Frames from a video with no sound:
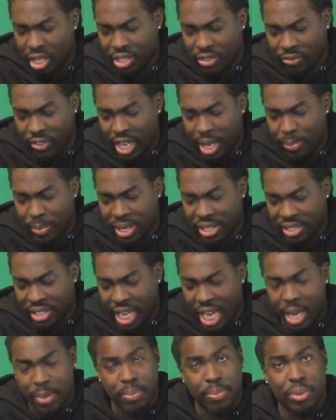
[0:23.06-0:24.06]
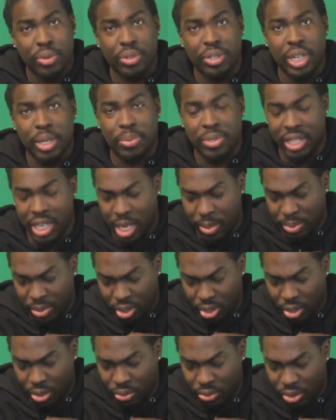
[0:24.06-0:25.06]
his fan base came pulled up to the
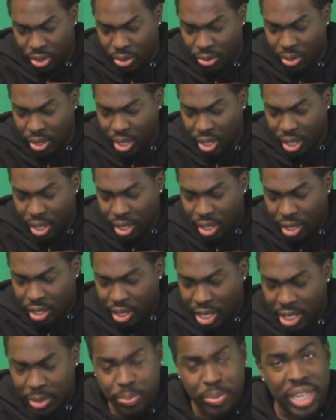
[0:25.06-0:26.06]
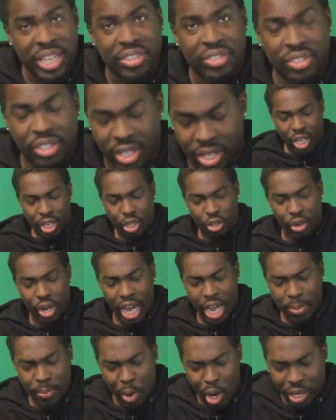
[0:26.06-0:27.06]
episode, so. That's beast.
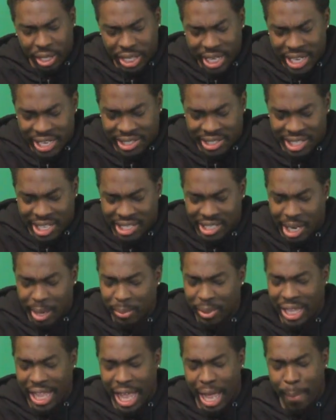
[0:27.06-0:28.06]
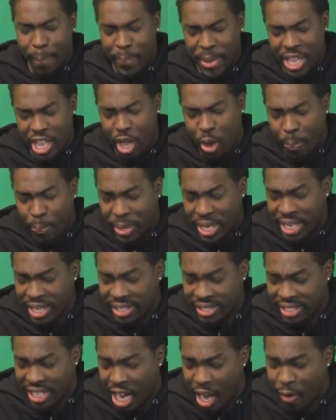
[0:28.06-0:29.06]
Grand Marquis says, I'm glad BLP
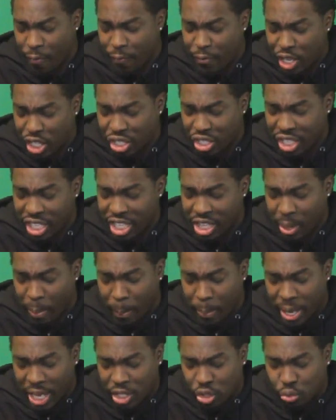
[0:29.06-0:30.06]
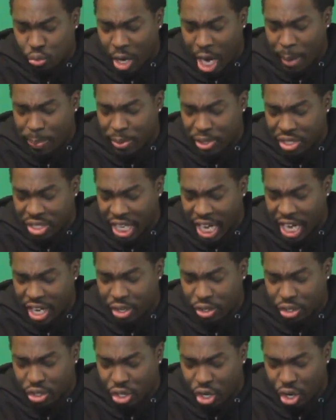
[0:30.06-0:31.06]
is now officially the best rapper
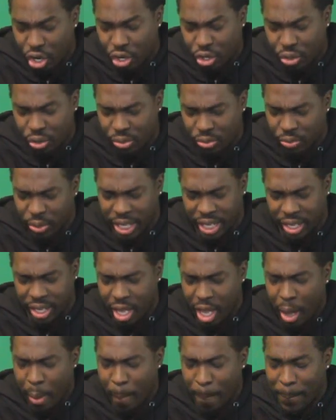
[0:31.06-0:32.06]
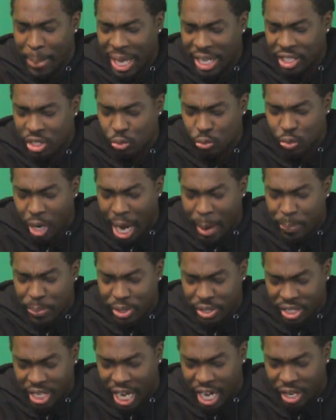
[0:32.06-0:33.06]
skater turn, wait, best rapper
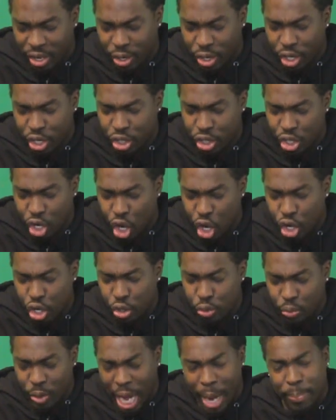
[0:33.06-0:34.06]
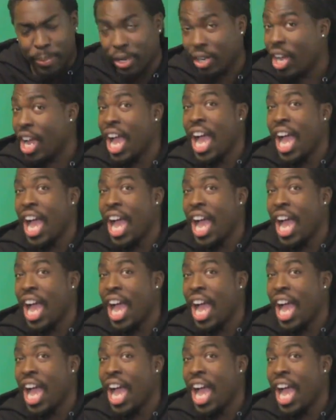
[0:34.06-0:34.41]
skater turned rapper.